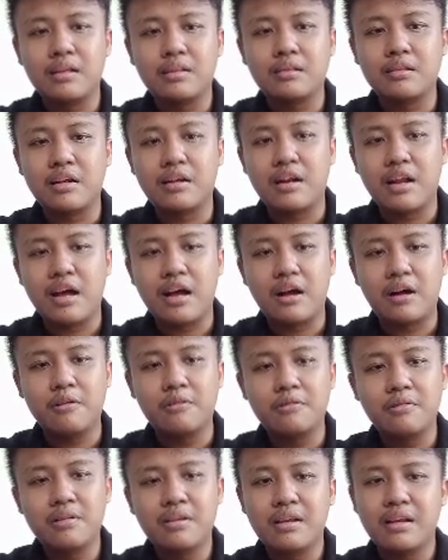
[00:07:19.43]
The
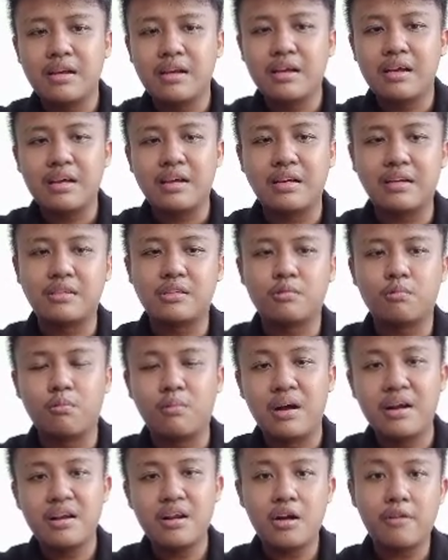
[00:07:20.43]
noun is
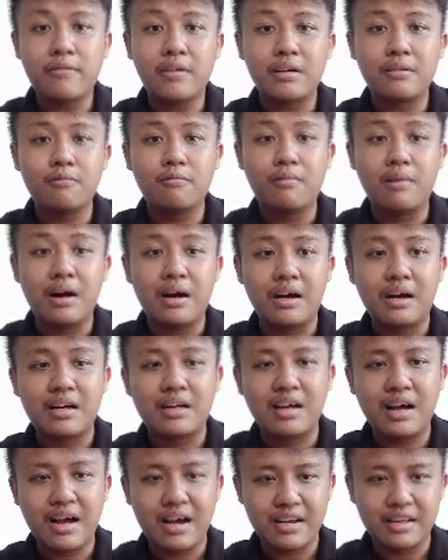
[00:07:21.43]
one of a
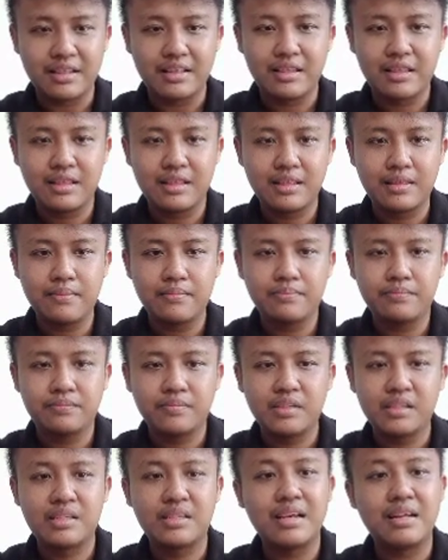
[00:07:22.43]
kind
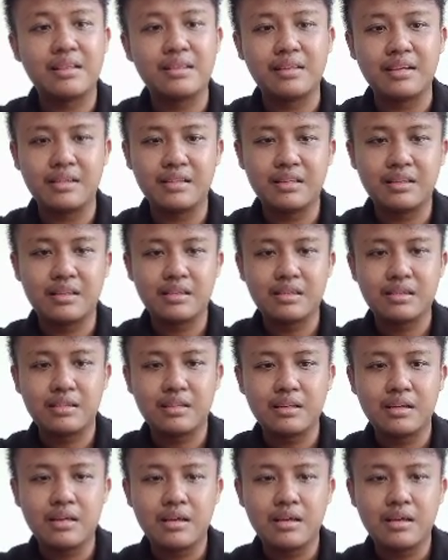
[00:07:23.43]
sentence.